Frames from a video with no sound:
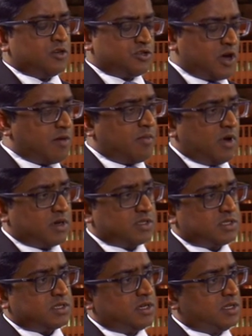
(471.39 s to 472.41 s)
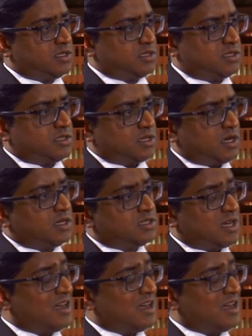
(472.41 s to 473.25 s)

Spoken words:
Trademarks, it's